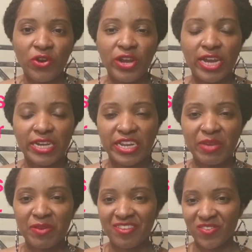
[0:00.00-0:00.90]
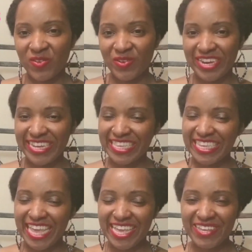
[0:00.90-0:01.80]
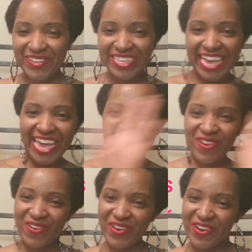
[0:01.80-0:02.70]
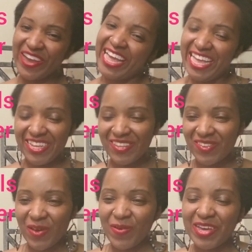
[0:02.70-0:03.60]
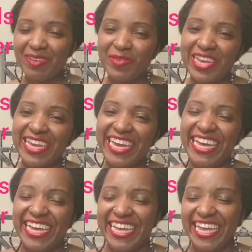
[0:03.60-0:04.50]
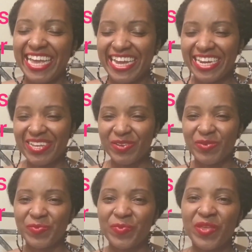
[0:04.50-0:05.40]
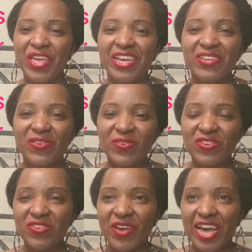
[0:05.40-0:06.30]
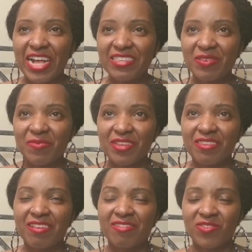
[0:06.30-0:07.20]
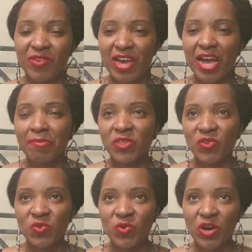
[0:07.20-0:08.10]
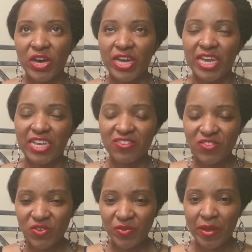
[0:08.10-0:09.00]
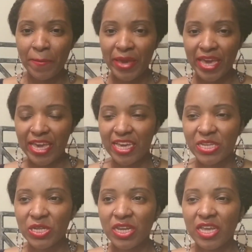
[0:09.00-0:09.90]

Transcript: Her name is Curly Tails. Hey girl. So yeah. And you also had to be subscribed to her Instagram page.